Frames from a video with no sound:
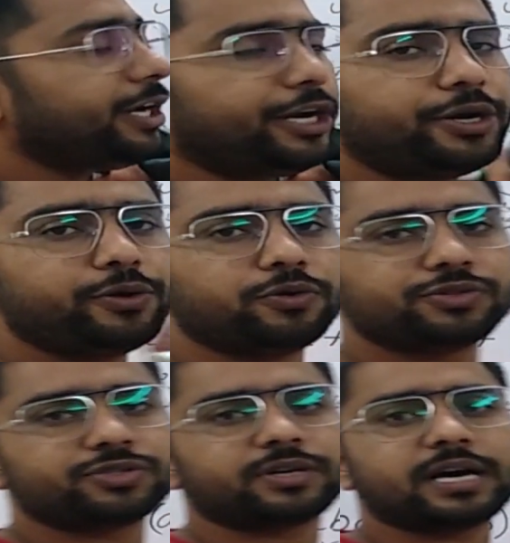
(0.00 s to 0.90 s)

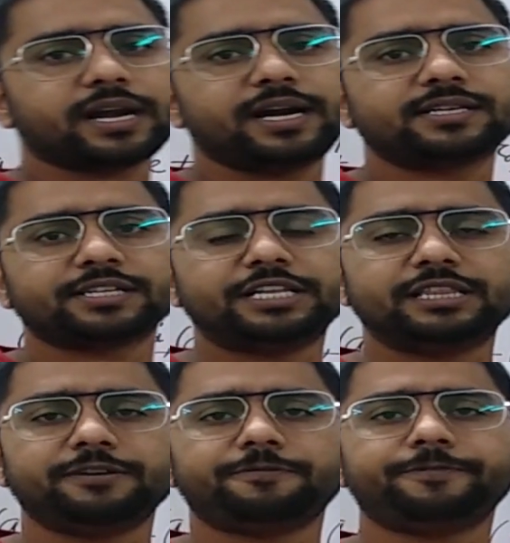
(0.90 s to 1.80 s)
induced currents
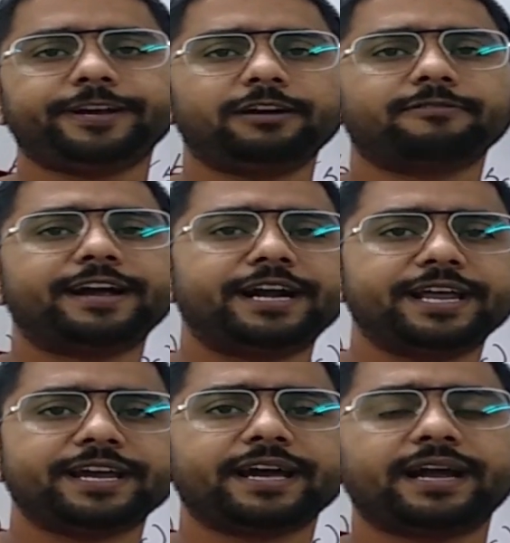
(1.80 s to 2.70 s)
in the field
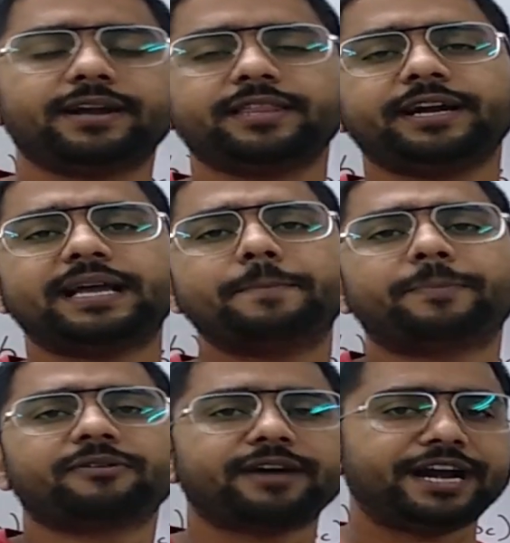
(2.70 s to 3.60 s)
winding and the
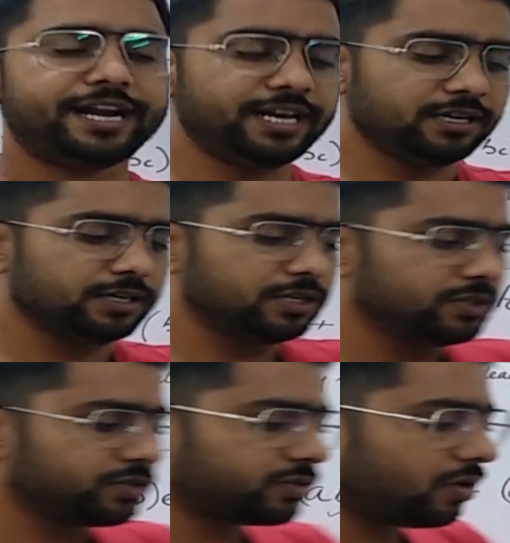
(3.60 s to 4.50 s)
damper winding.
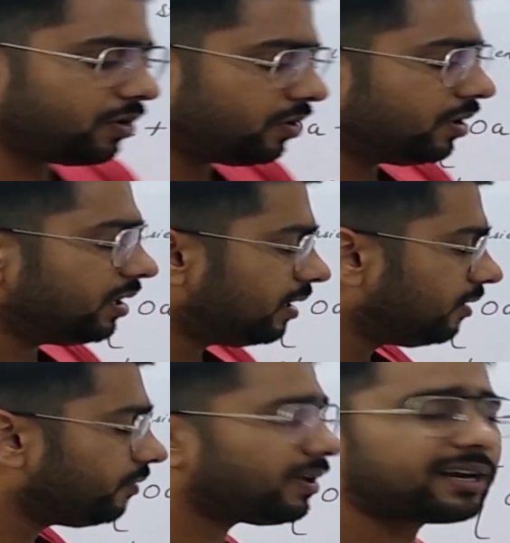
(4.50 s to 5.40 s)
So
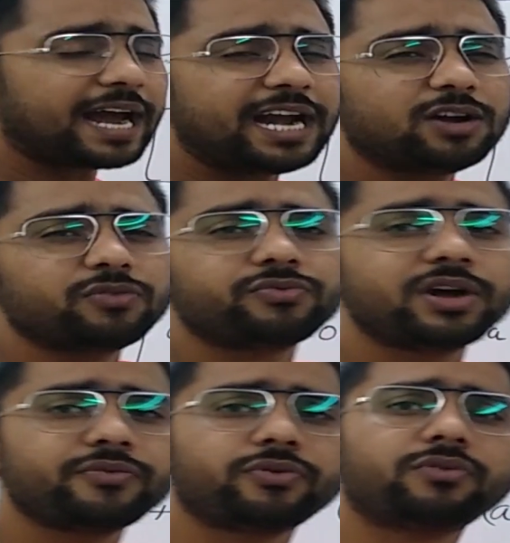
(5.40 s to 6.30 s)
what kind of
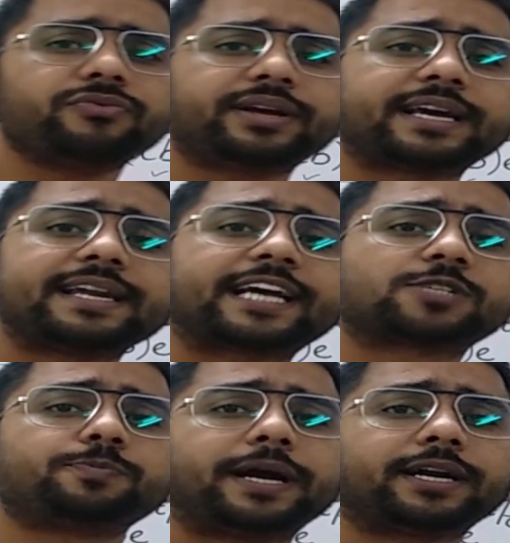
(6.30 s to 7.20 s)
waveform we can
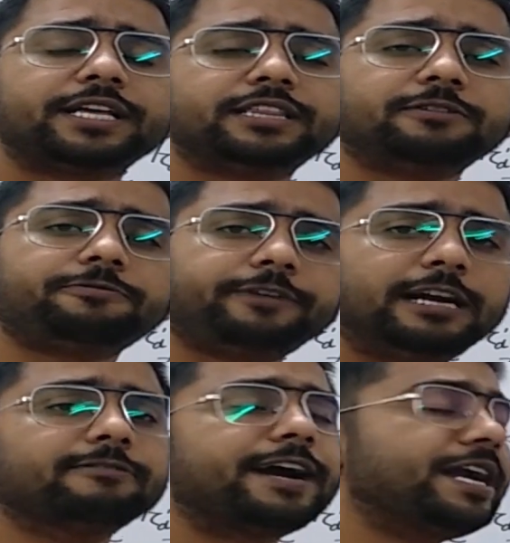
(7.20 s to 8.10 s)
expect in the
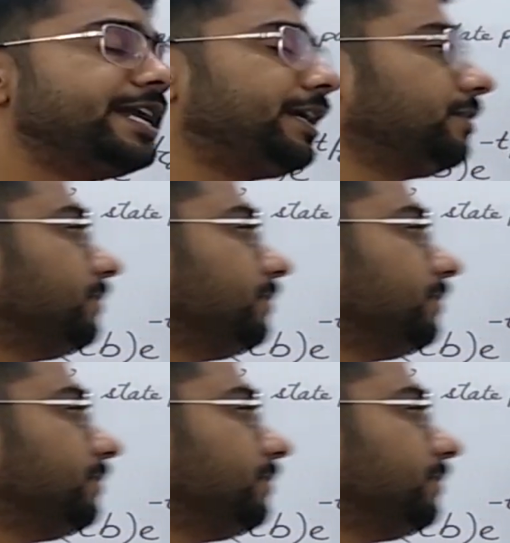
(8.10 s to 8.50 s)
field winding?